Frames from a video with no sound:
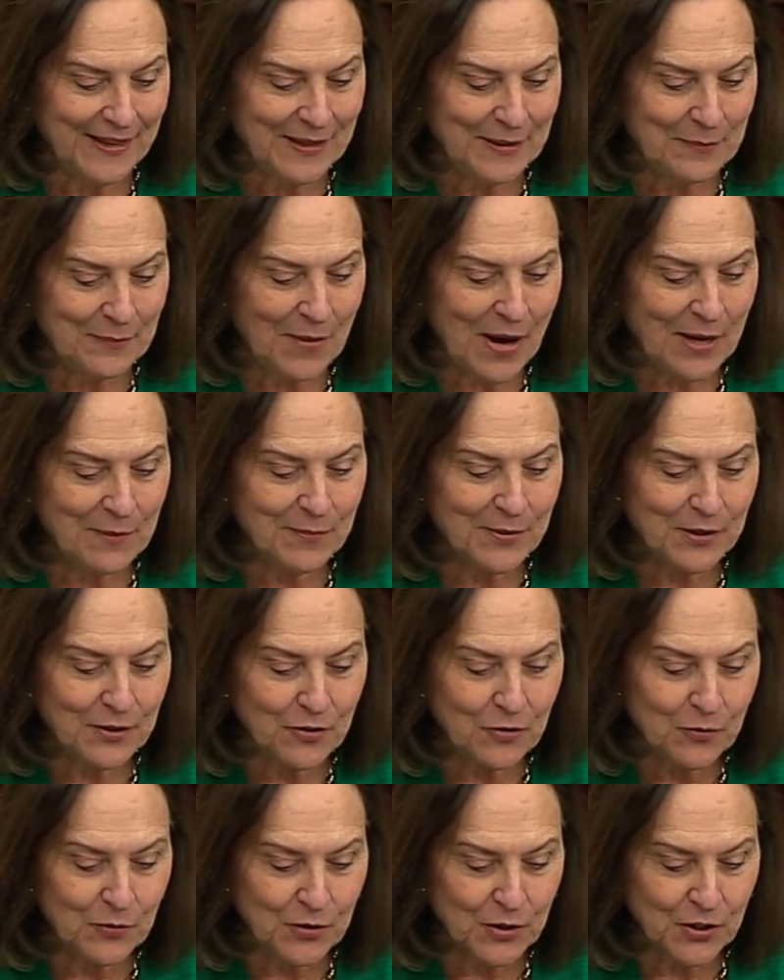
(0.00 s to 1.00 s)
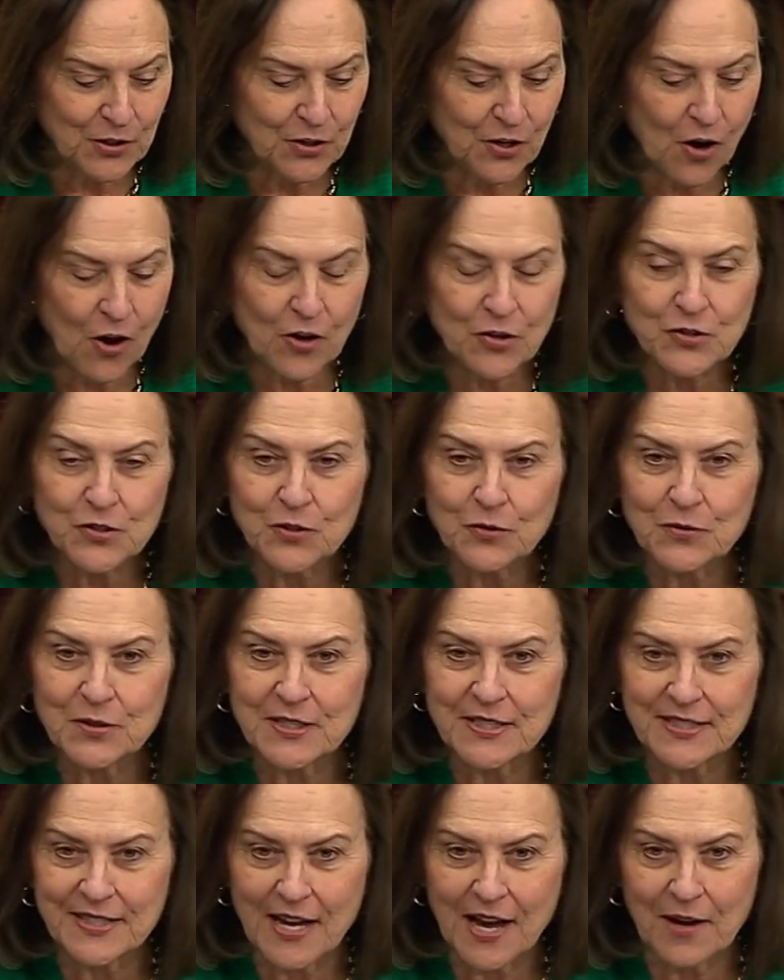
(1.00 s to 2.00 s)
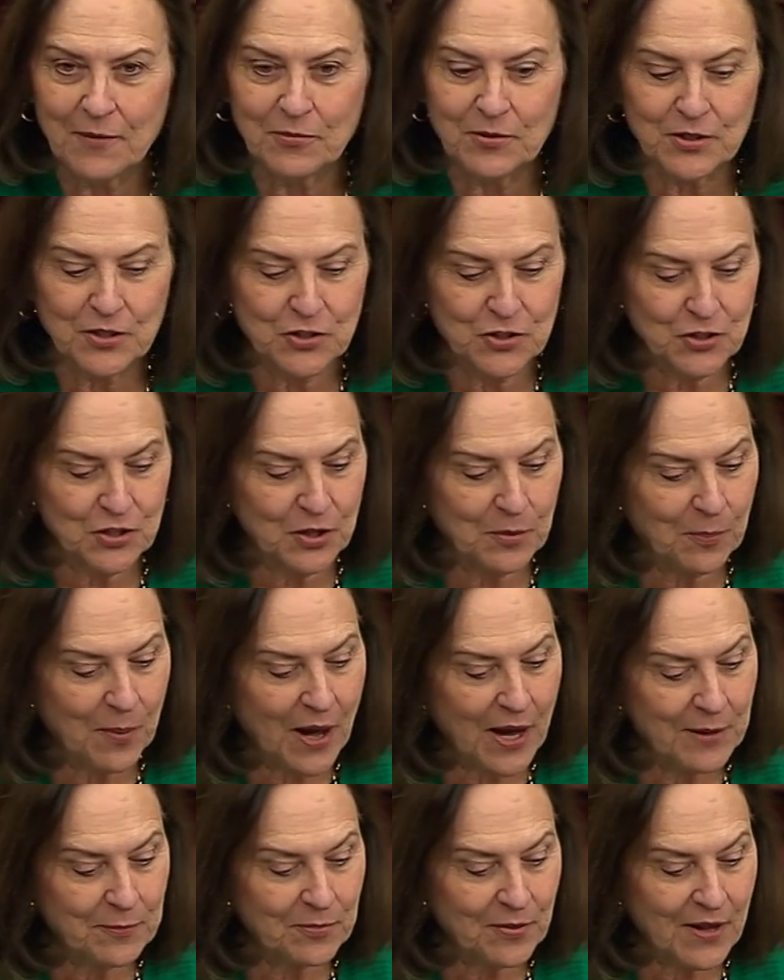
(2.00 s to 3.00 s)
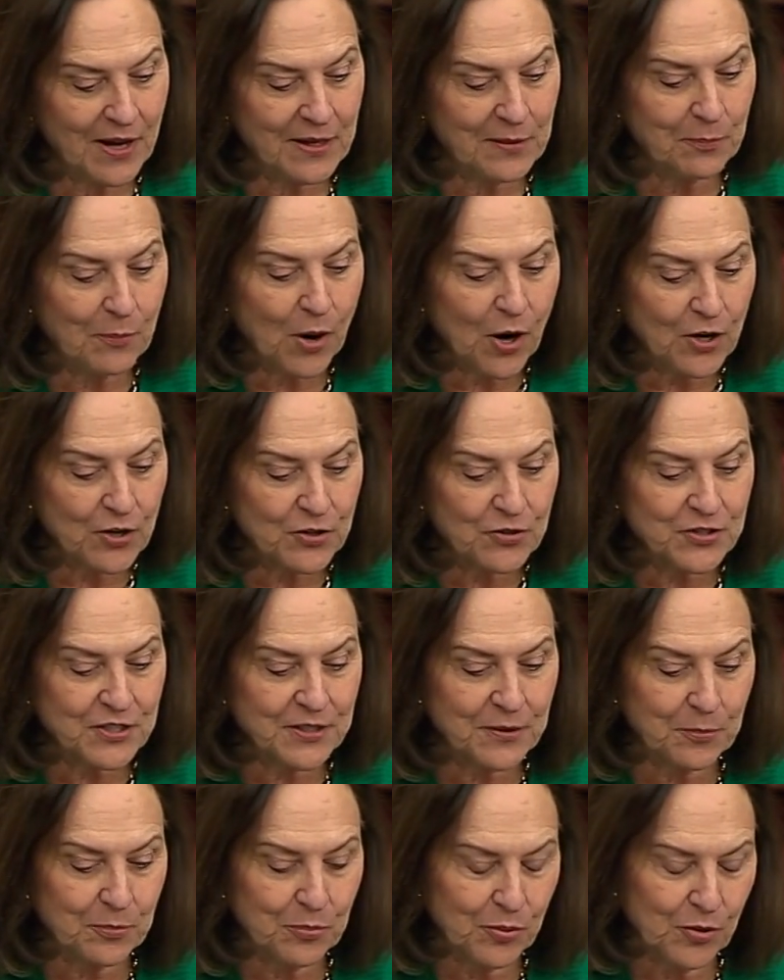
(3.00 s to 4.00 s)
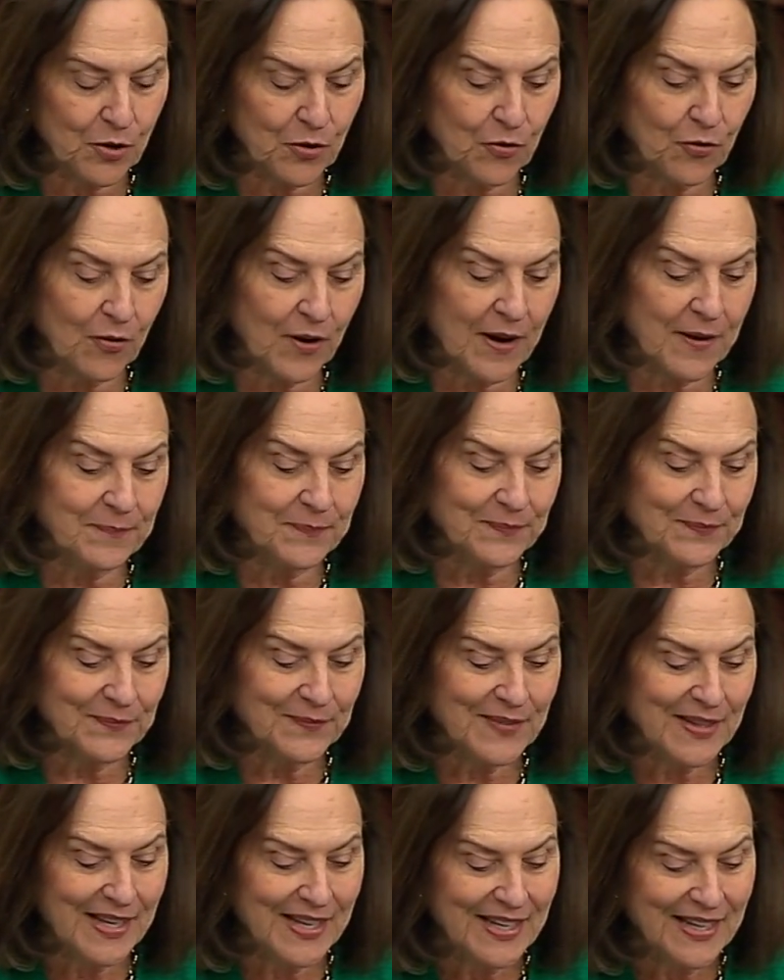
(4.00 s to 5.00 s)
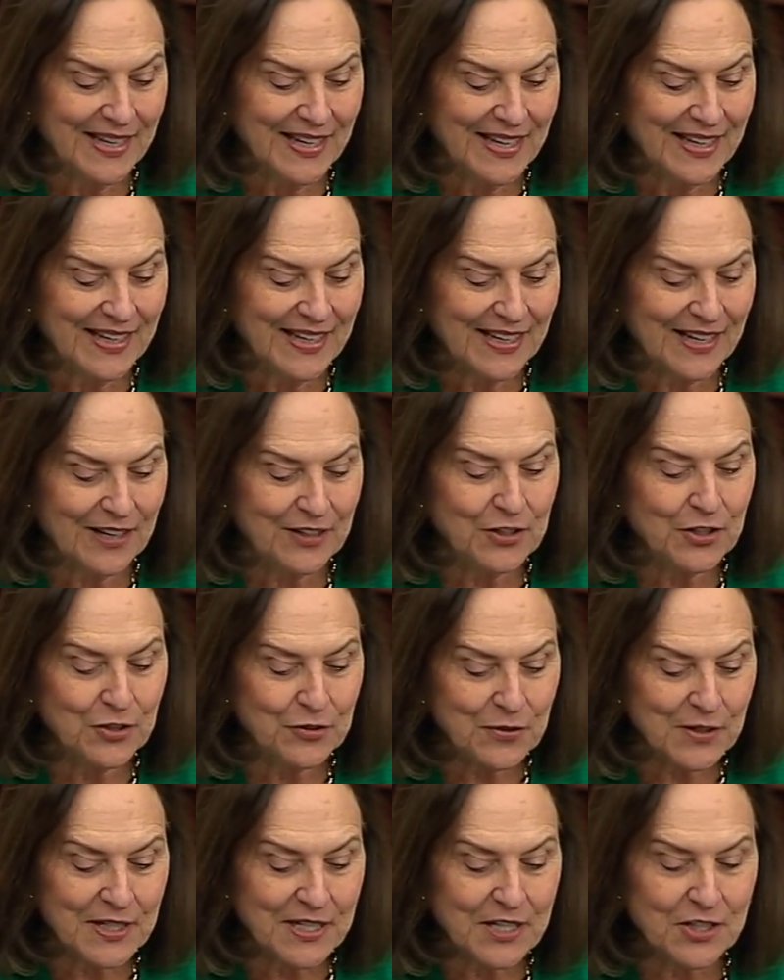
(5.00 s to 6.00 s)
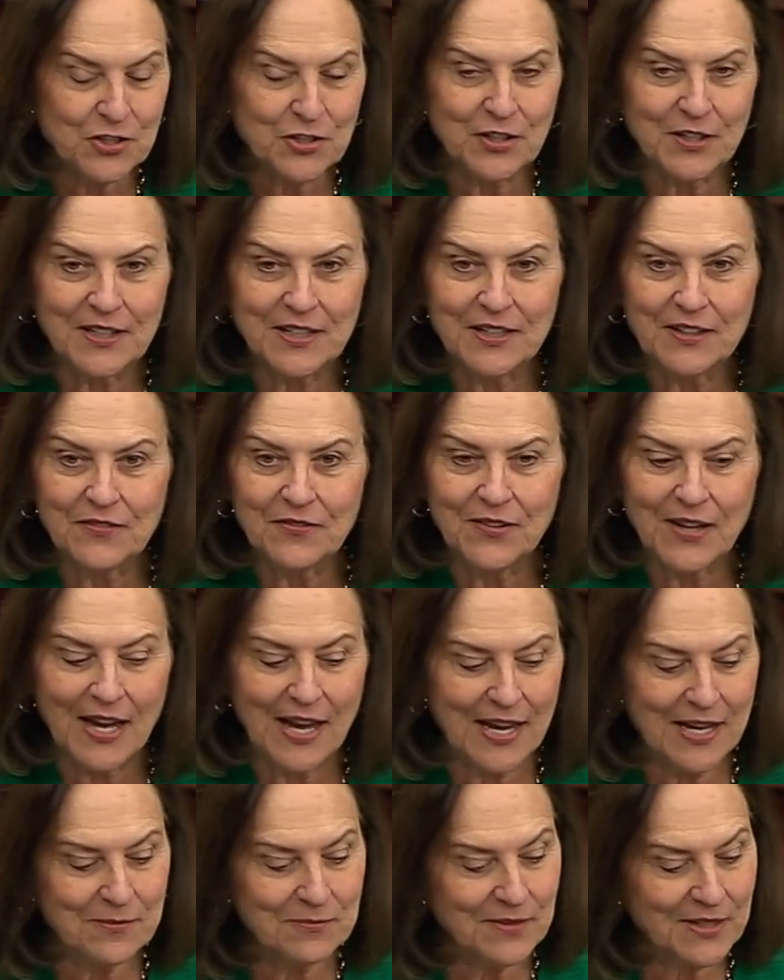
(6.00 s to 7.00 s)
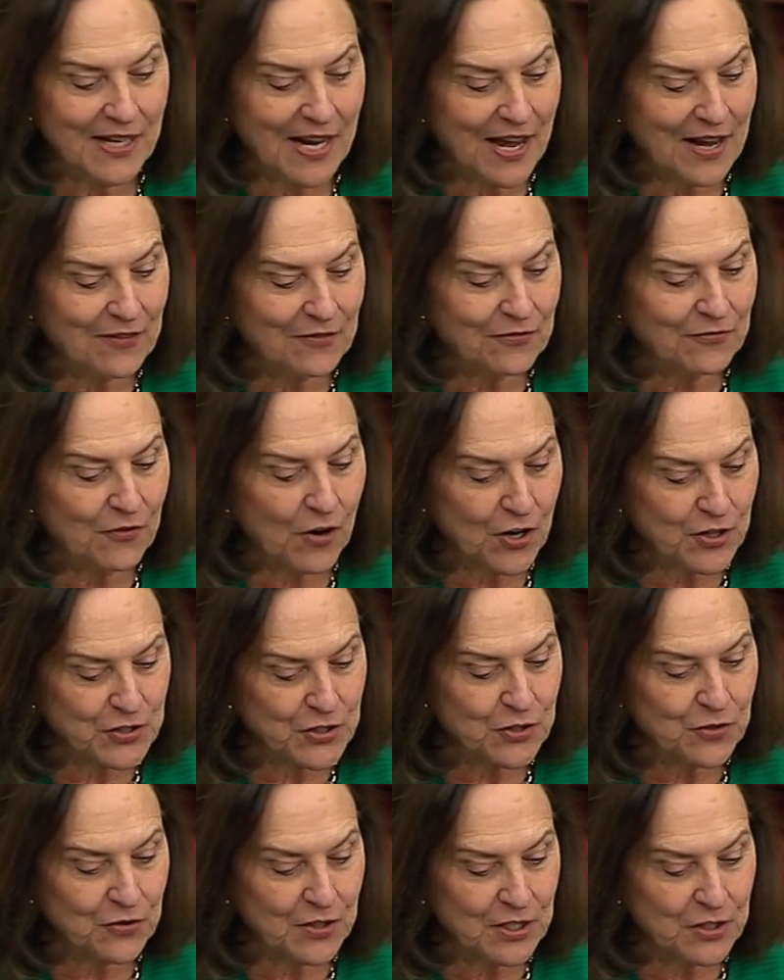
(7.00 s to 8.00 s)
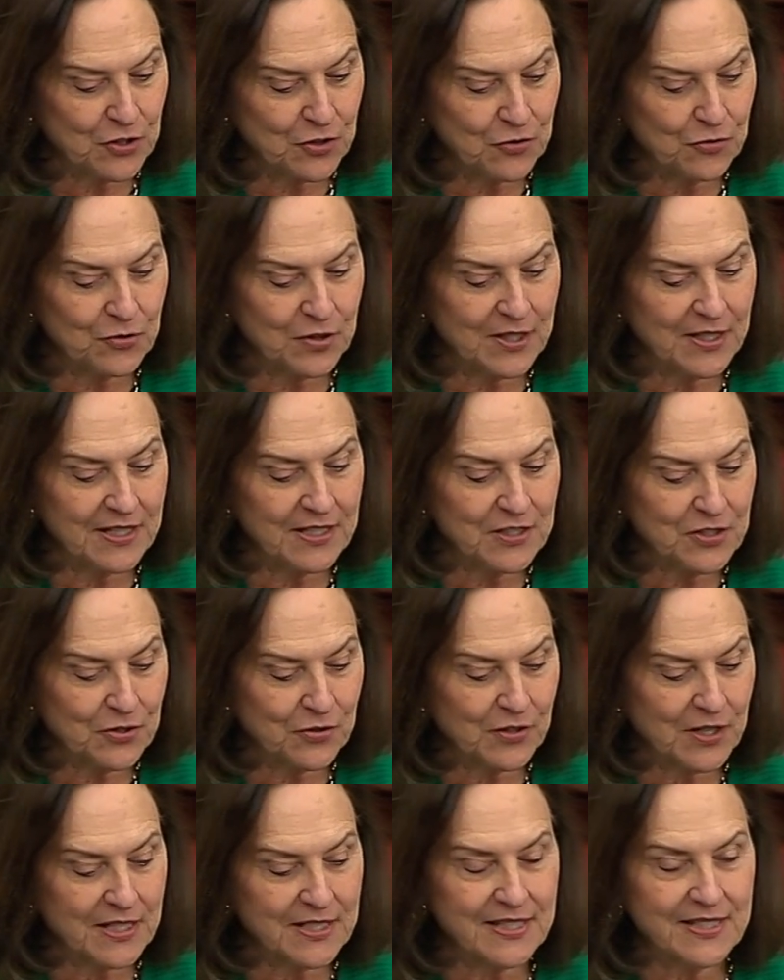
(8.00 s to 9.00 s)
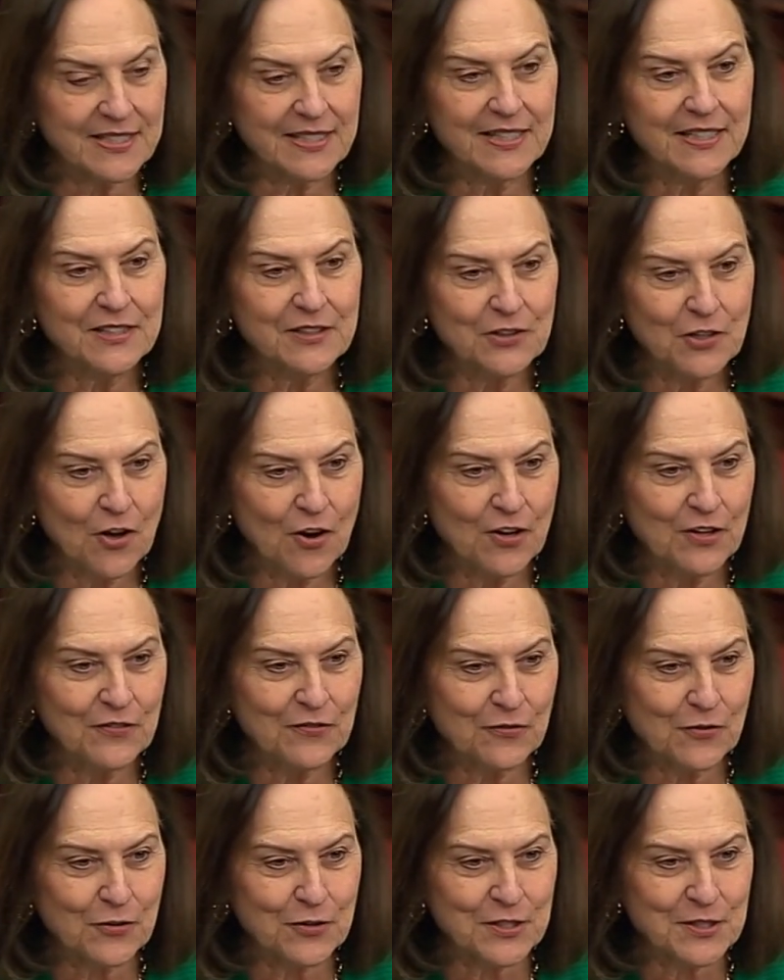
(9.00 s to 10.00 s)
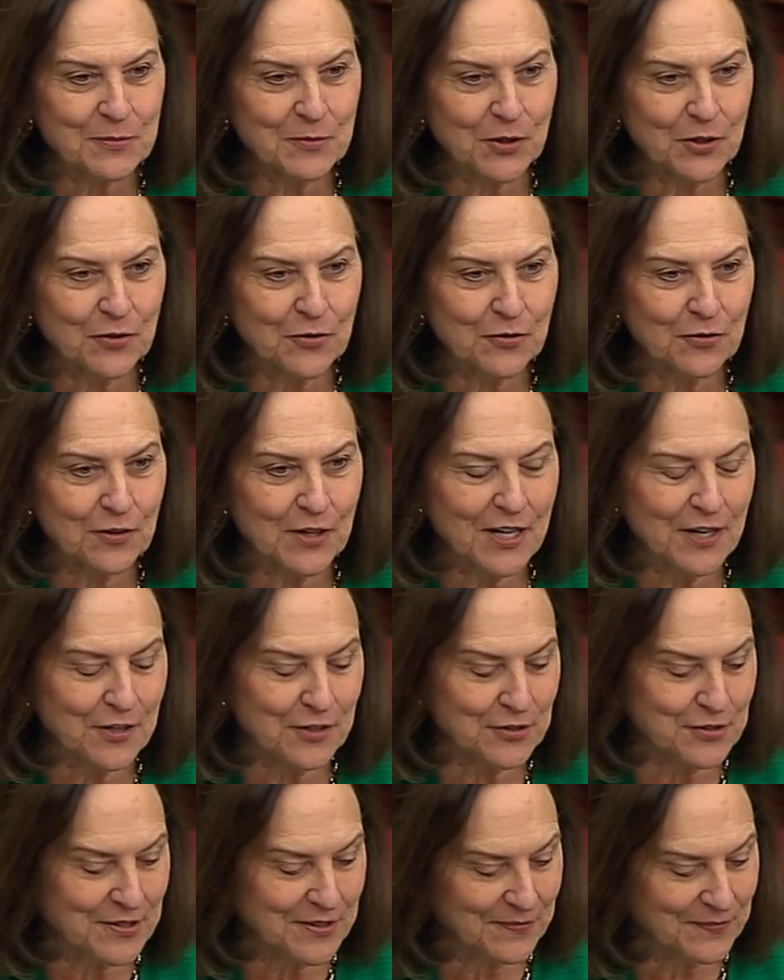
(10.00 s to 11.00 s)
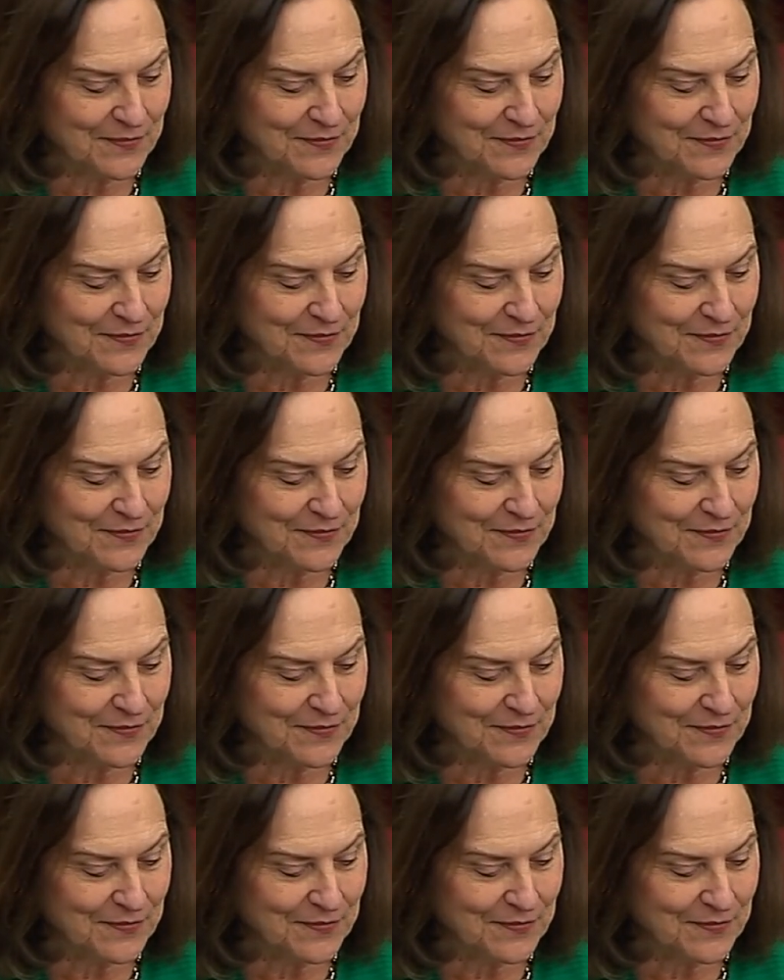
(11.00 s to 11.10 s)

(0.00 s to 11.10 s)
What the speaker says: My bill would also establish the Pipeline Partnership Program, a new initiative aimed at fostering youth interest in law enforcement careers.